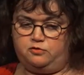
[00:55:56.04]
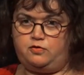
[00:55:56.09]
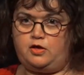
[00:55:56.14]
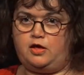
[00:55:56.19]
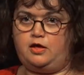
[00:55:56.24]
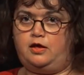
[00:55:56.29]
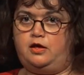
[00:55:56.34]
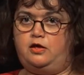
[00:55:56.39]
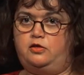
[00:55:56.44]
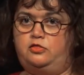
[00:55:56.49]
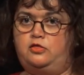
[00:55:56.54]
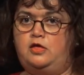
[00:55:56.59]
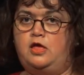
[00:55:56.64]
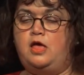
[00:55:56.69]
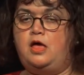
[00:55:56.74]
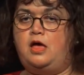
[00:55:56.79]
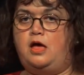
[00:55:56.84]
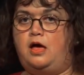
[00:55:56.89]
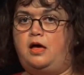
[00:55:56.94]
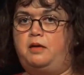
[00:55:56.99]
of Earth,
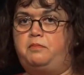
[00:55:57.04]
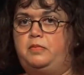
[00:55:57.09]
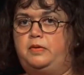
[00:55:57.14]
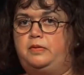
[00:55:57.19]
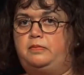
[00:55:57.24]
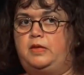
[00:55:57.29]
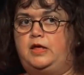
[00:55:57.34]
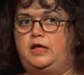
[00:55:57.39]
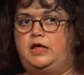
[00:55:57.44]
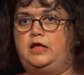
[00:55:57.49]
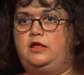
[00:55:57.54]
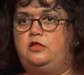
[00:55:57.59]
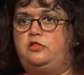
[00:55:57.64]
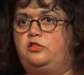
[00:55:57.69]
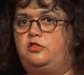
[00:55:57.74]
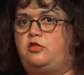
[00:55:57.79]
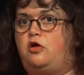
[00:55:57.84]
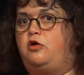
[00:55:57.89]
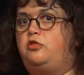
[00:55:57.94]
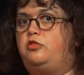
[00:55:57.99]
um, he
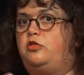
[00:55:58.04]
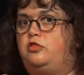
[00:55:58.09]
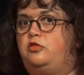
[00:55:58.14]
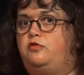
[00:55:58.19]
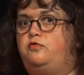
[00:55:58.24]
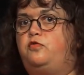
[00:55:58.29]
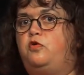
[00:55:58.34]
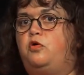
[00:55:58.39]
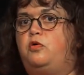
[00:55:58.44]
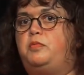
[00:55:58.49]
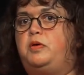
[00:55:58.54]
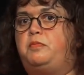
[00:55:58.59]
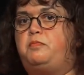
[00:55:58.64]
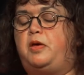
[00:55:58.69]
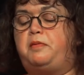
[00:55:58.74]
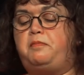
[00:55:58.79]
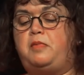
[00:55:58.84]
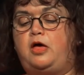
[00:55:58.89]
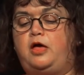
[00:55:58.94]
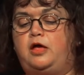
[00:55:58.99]
started to form in
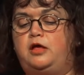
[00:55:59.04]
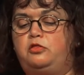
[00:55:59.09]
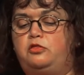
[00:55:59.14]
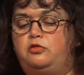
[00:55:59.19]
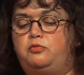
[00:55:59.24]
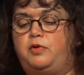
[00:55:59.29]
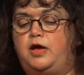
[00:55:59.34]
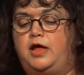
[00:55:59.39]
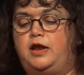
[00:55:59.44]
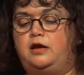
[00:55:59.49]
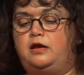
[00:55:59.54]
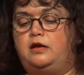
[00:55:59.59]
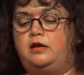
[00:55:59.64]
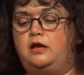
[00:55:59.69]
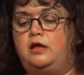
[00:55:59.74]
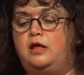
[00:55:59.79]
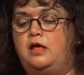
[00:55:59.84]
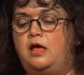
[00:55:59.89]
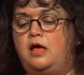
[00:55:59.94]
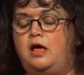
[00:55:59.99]
my mind when